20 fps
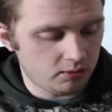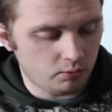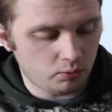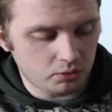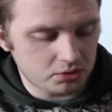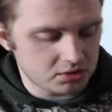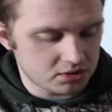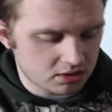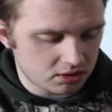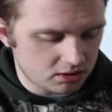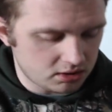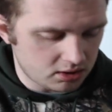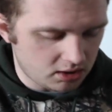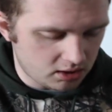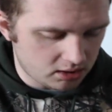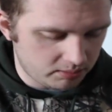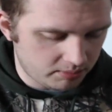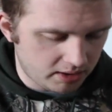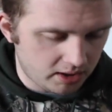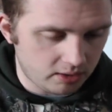And we're
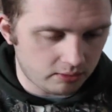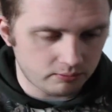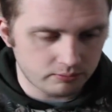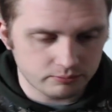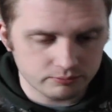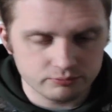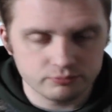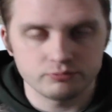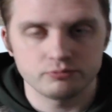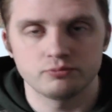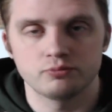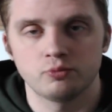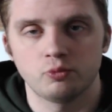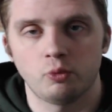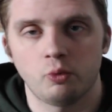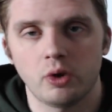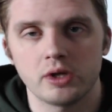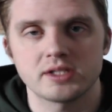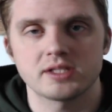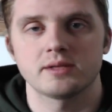just going to talk about
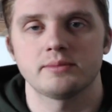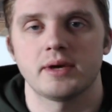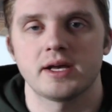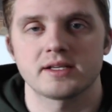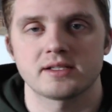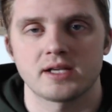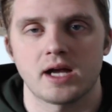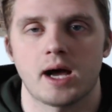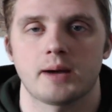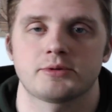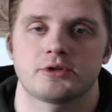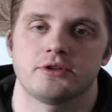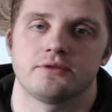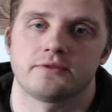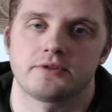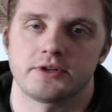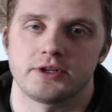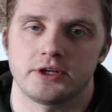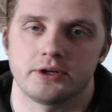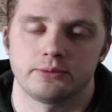what's the best
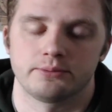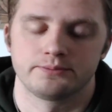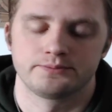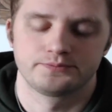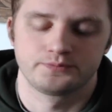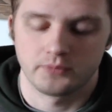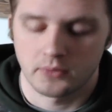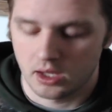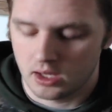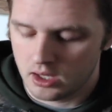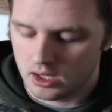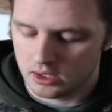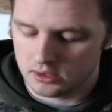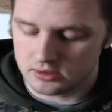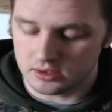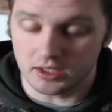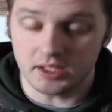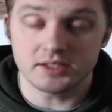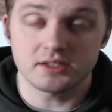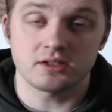option for you.
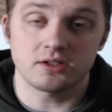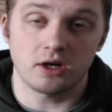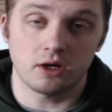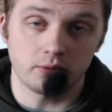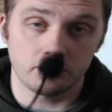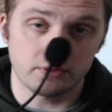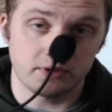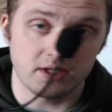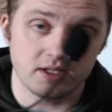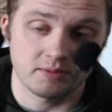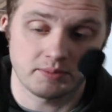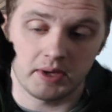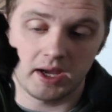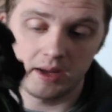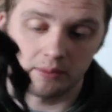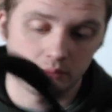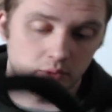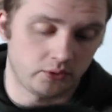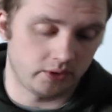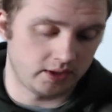So let's start with
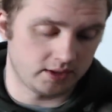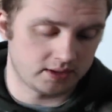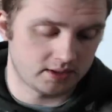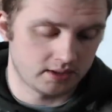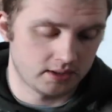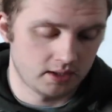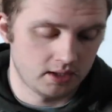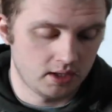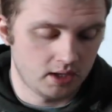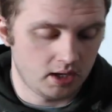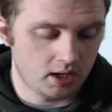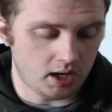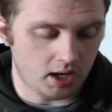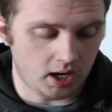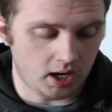these bad boys.